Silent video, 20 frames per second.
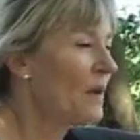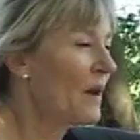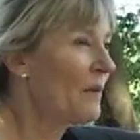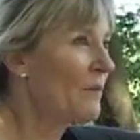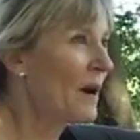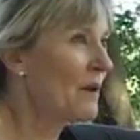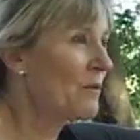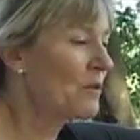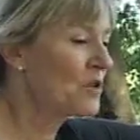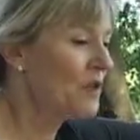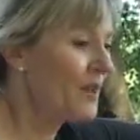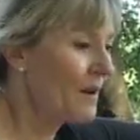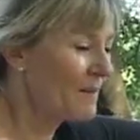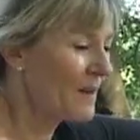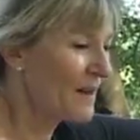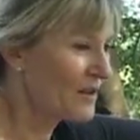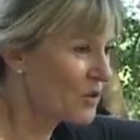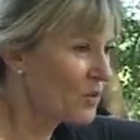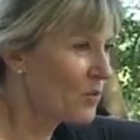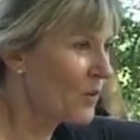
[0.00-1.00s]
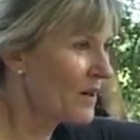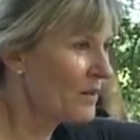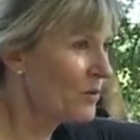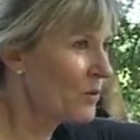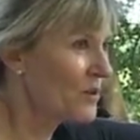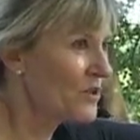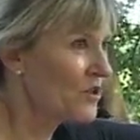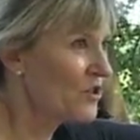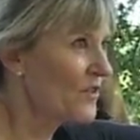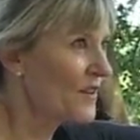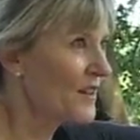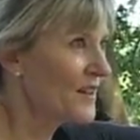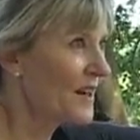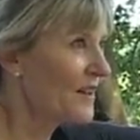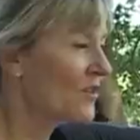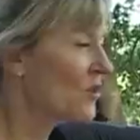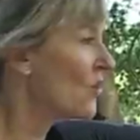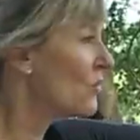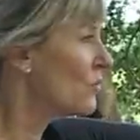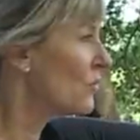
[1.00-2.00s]
I want to come back to one question that
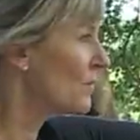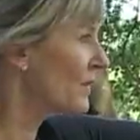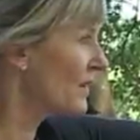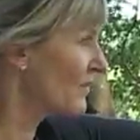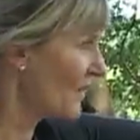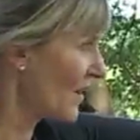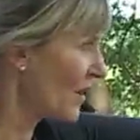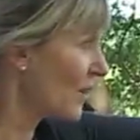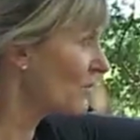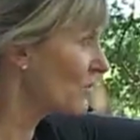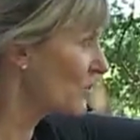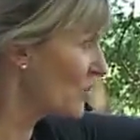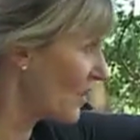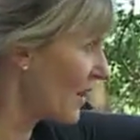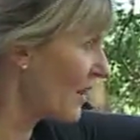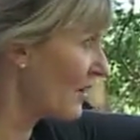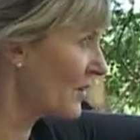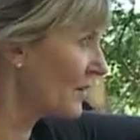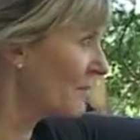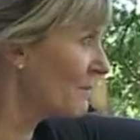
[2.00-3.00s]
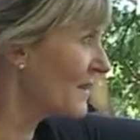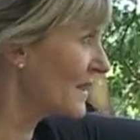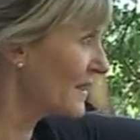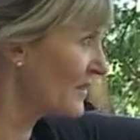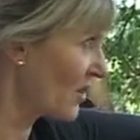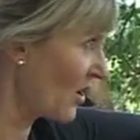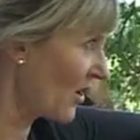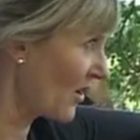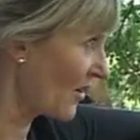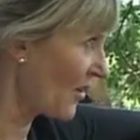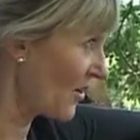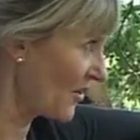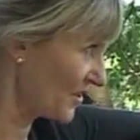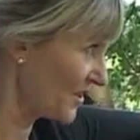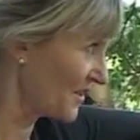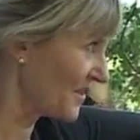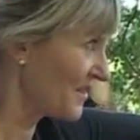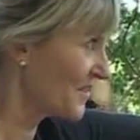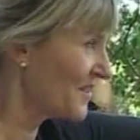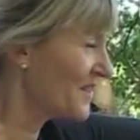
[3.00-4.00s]
I know will be of help to our Biennale
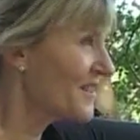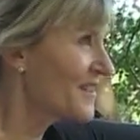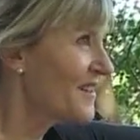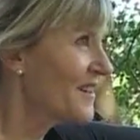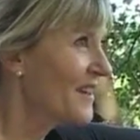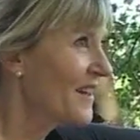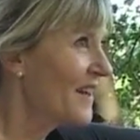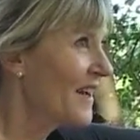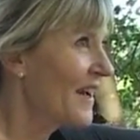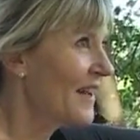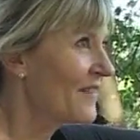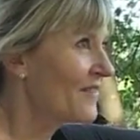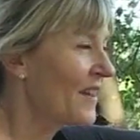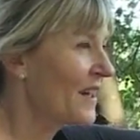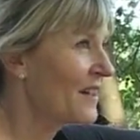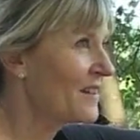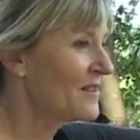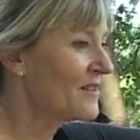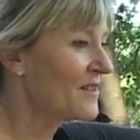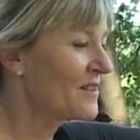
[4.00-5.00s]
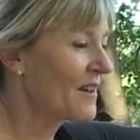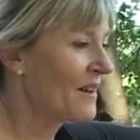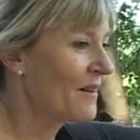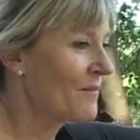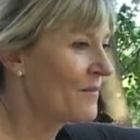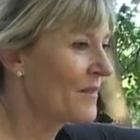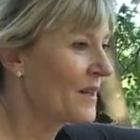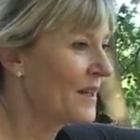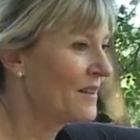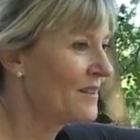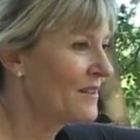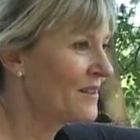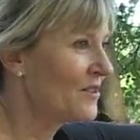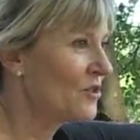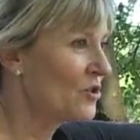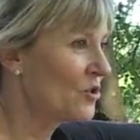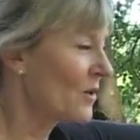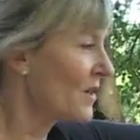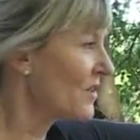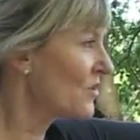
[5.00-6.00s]
artists. And that is, in a
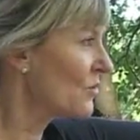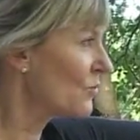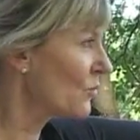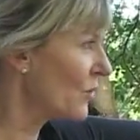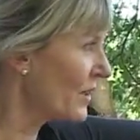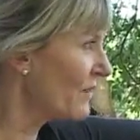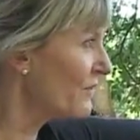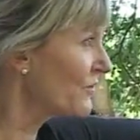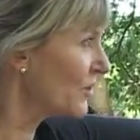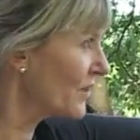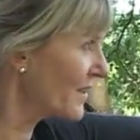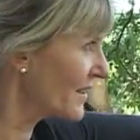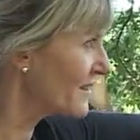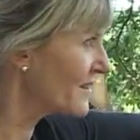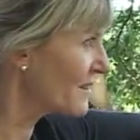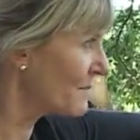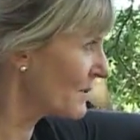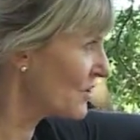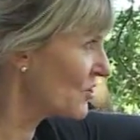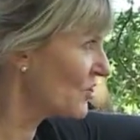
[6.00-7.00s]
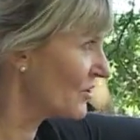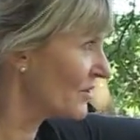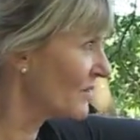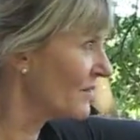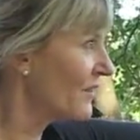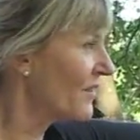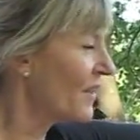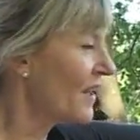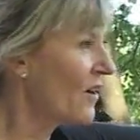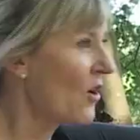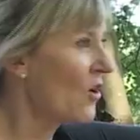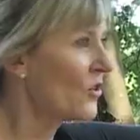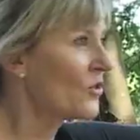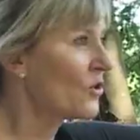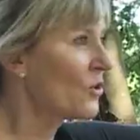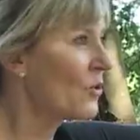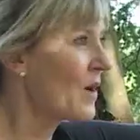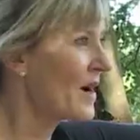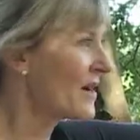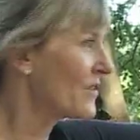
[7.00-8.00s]
situation where for an exhibition they are
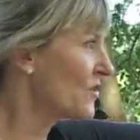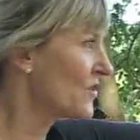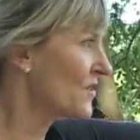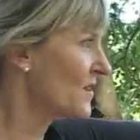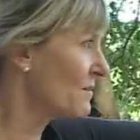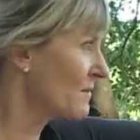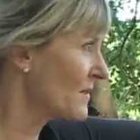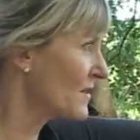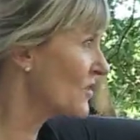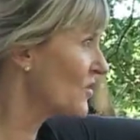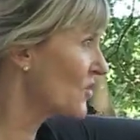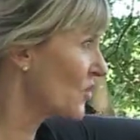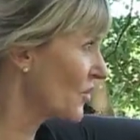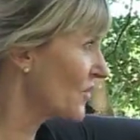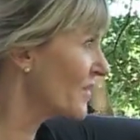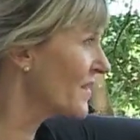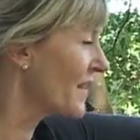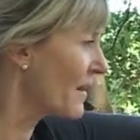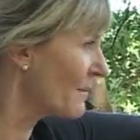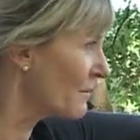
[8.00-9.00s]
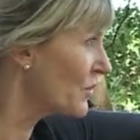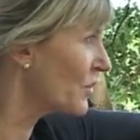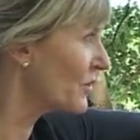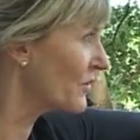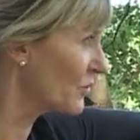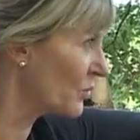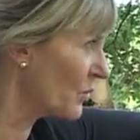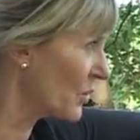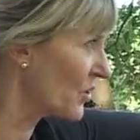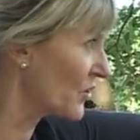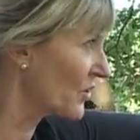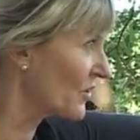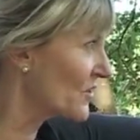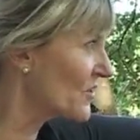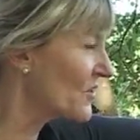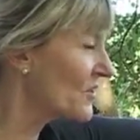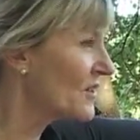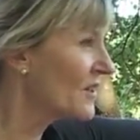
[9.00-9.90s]
required to submit a certain number of works.